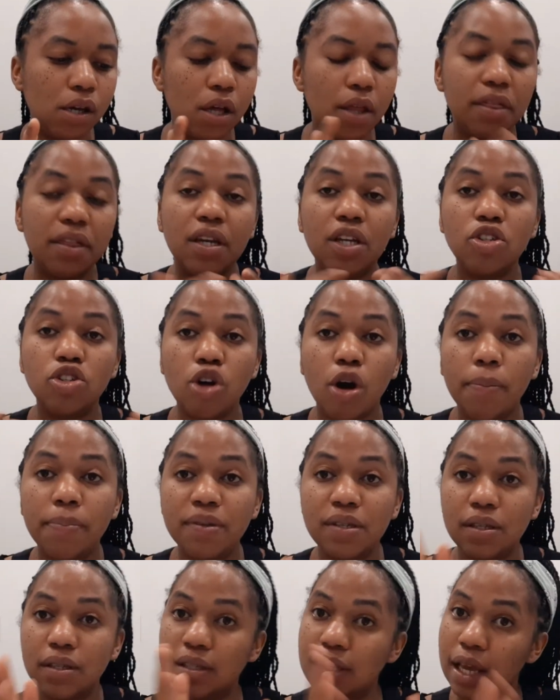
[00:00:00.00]
3
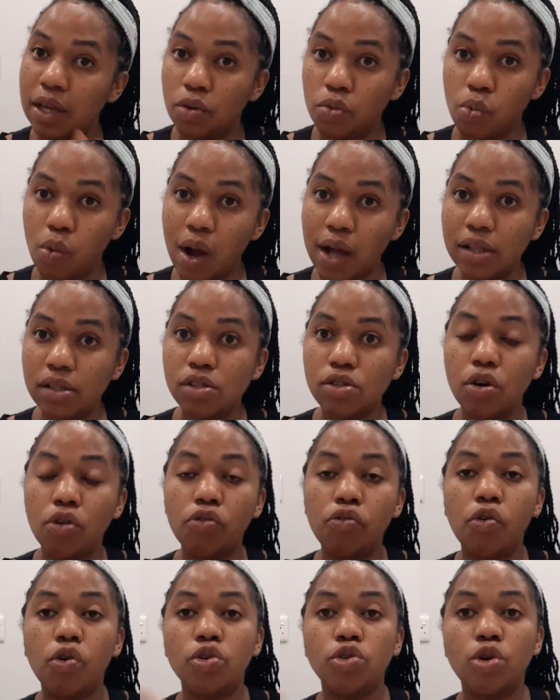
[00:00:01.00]
topics at once, or
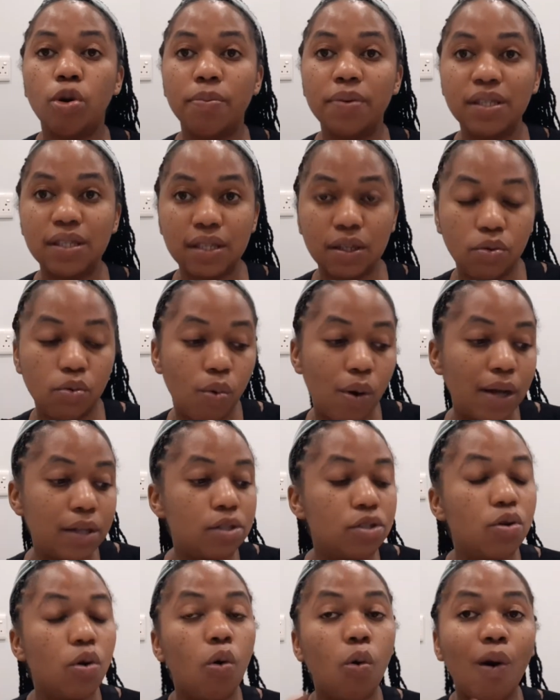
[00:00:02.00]
4 topics at once,
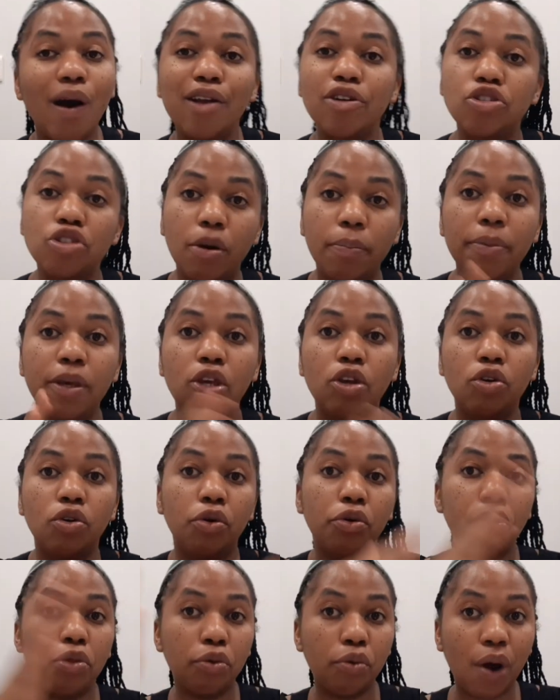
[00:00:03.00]
or 1 topic
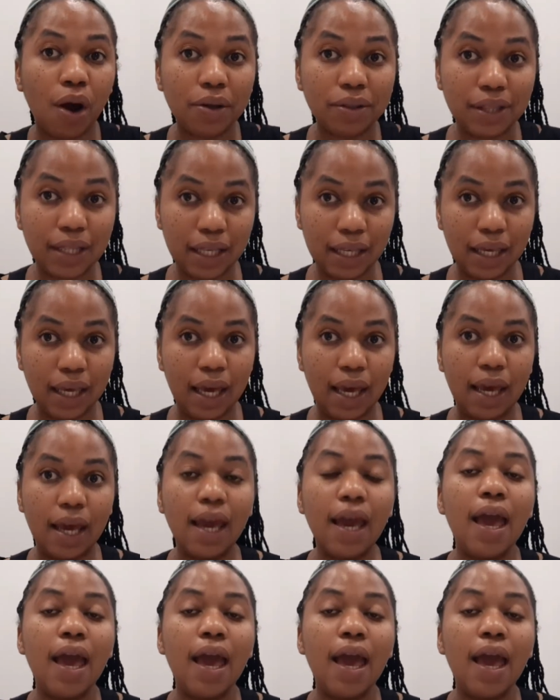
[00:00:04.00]
throughout the year.